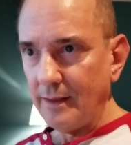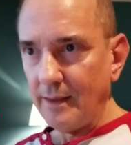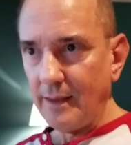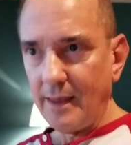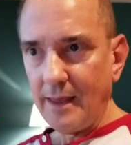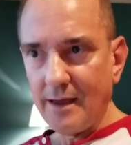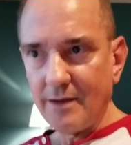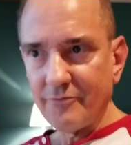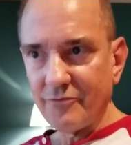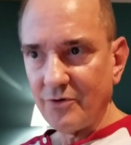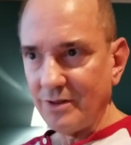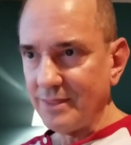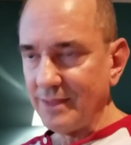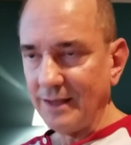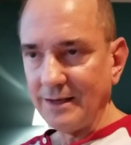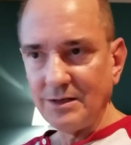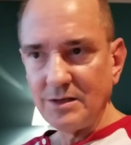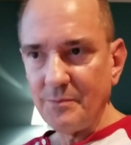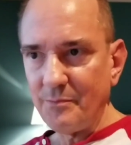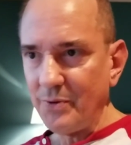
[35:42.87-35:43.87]

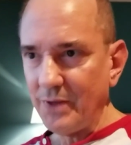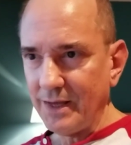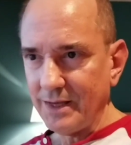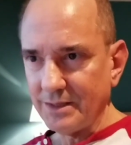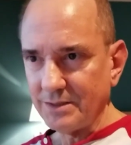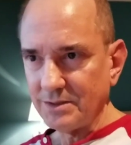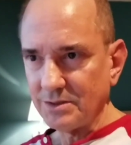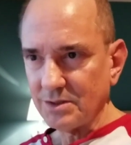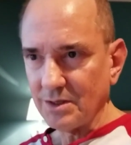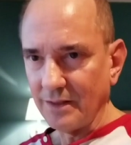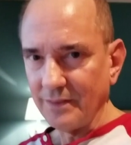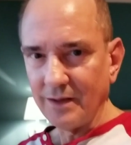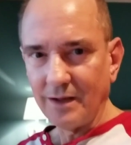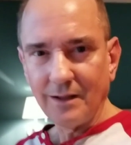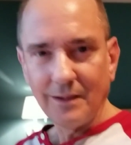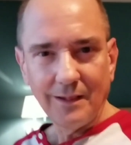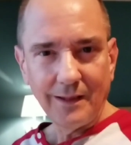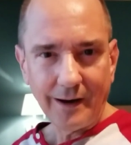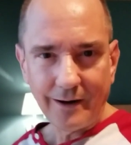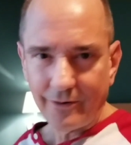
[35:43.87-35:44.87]
Everything depends on the
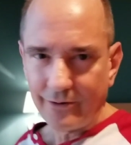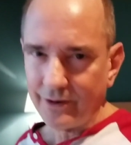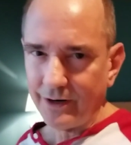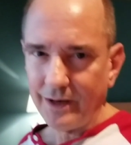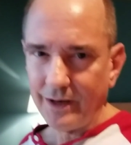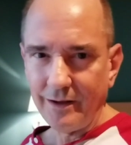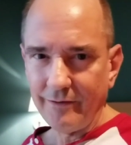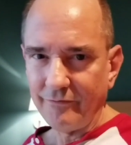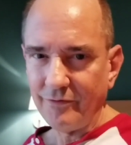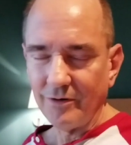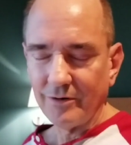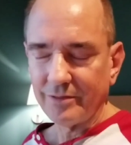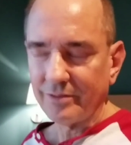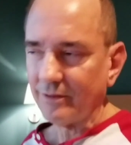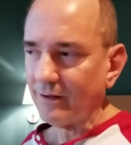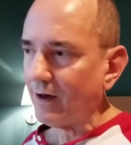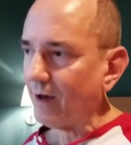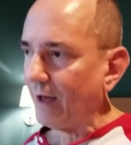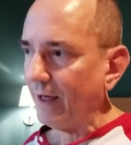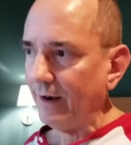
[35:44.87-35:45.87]
clarity of your
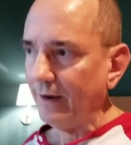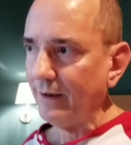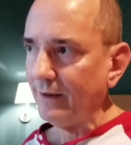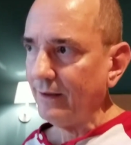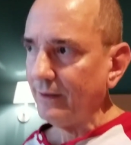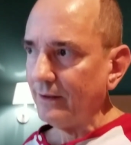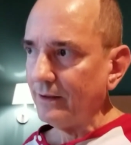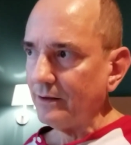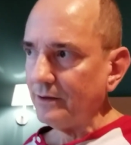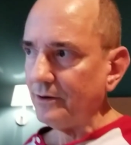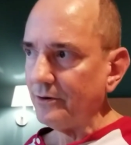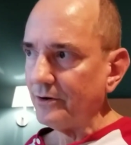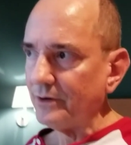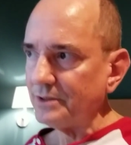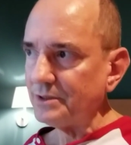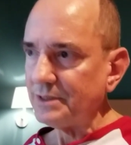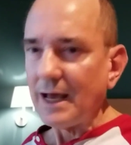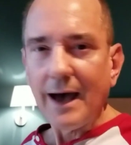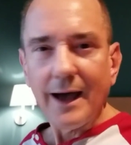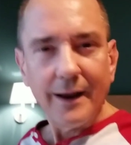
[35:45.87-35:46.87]
thought. Your
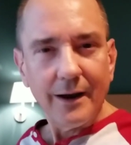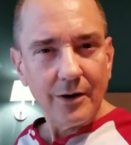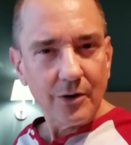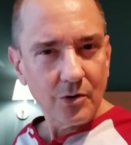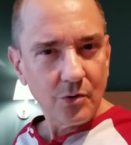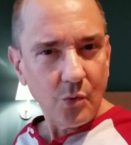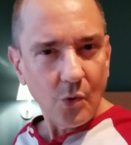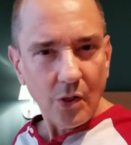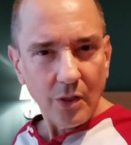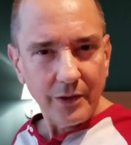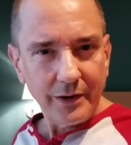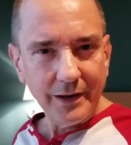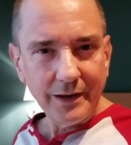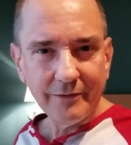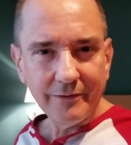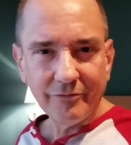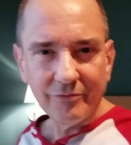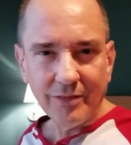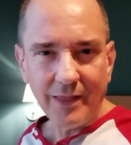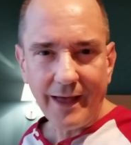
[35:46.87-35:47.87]
entire quality
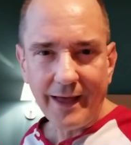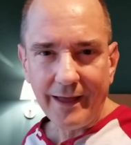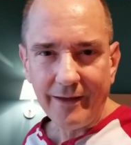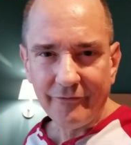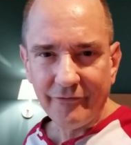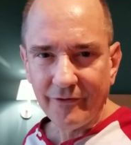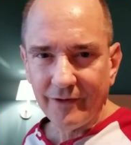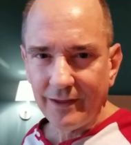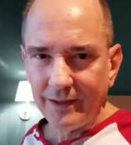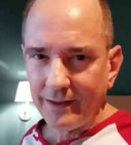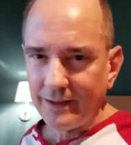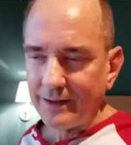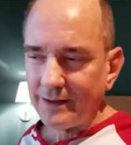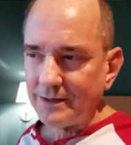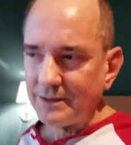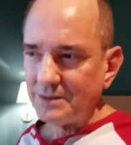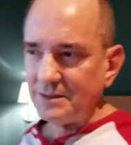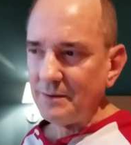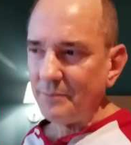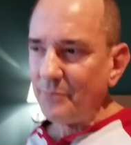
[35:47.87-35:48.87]
of life
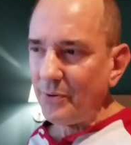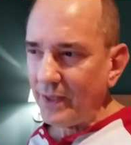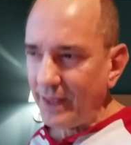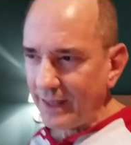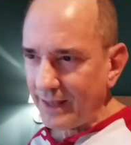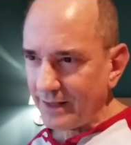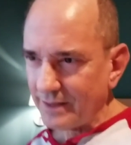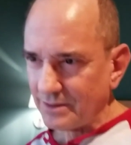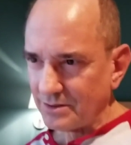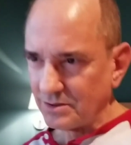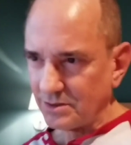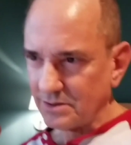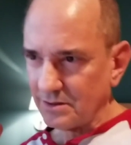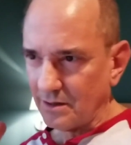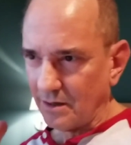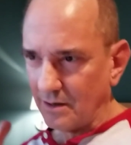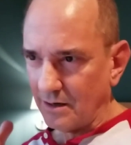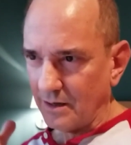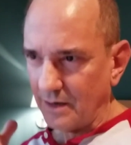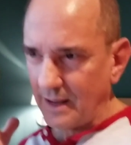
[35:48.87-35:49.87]
depends
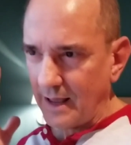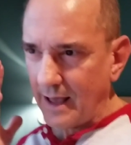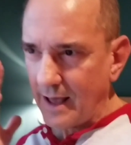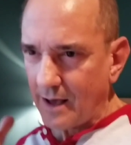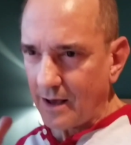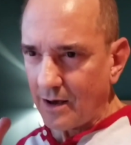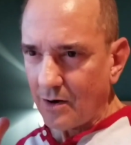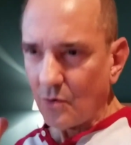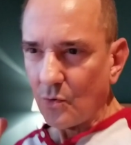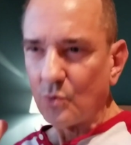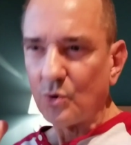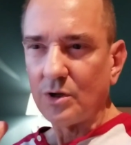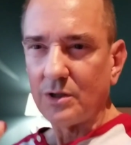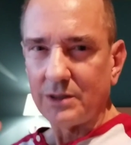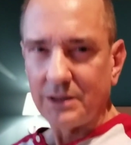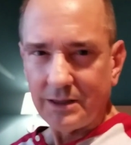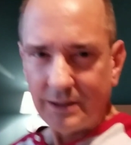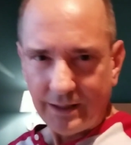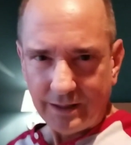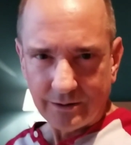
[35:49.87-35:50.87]
on how
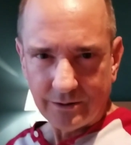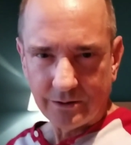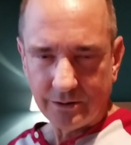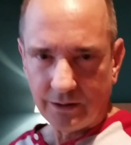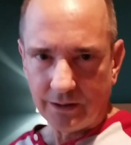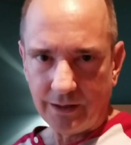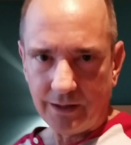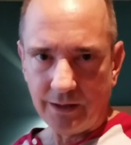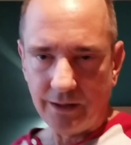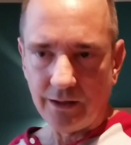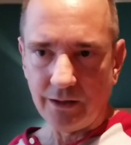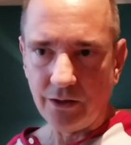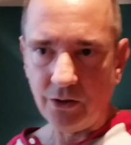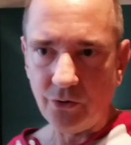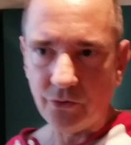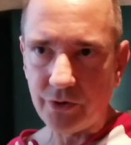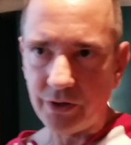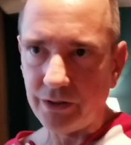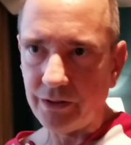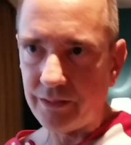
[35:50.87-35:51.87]
clearly
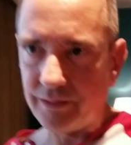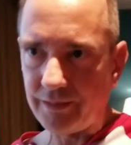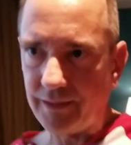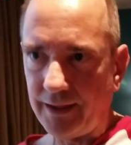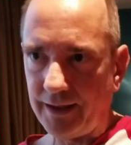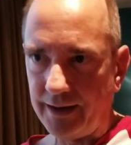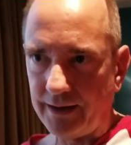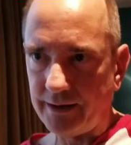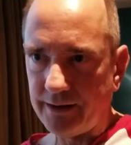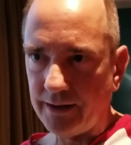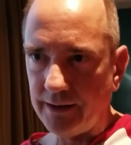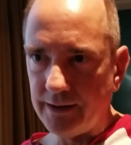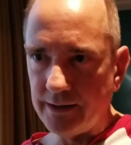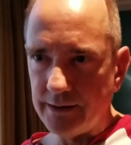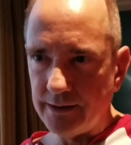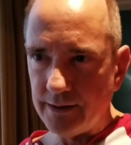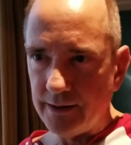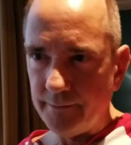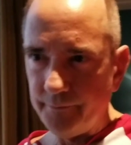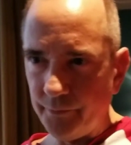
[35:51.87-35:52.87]
you can think
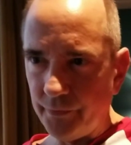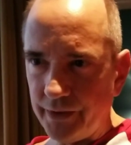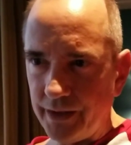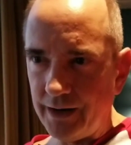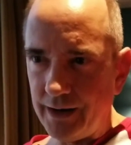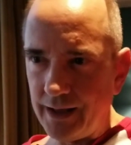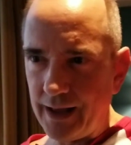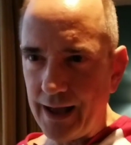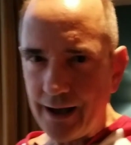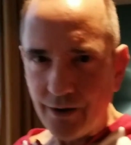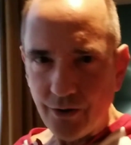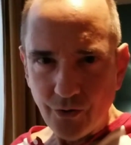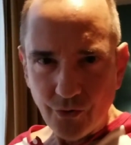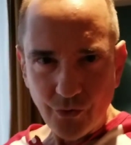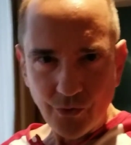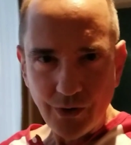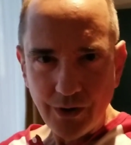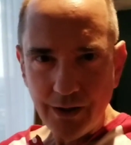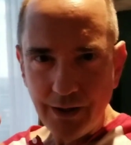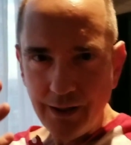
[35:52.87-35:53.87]
and how
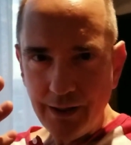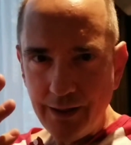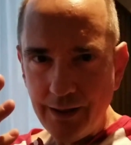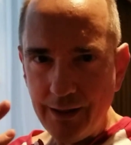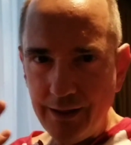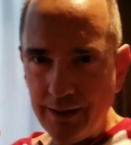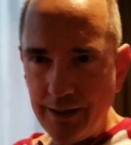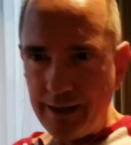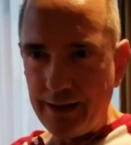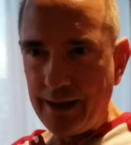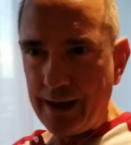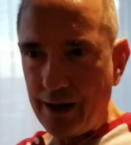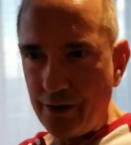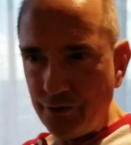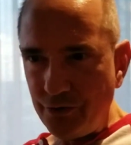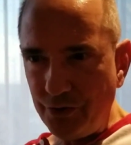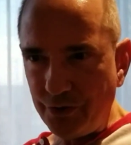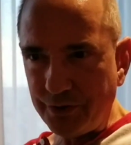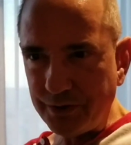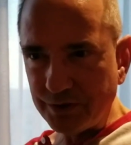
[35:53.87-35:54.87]
how
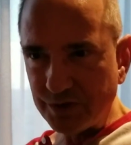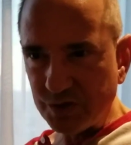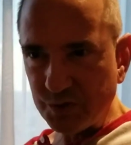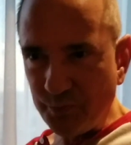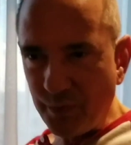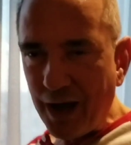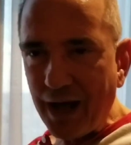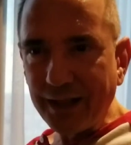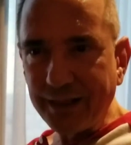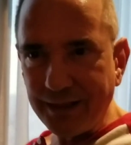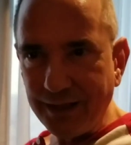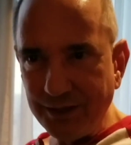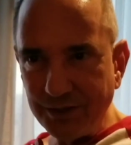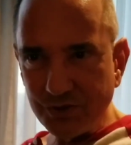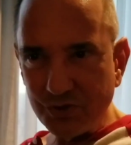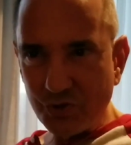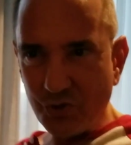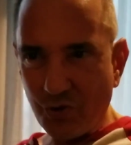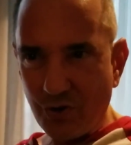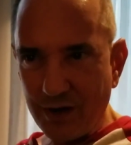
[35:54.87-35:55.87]
you can spot
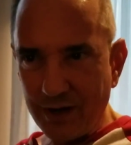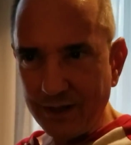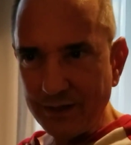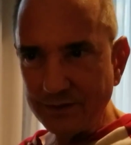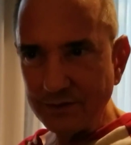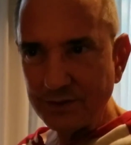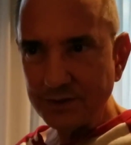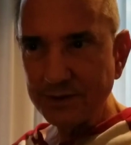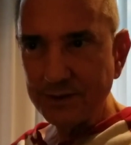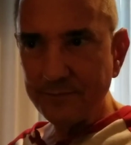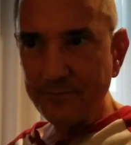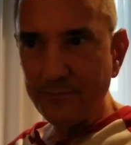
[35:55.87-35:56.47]
these trends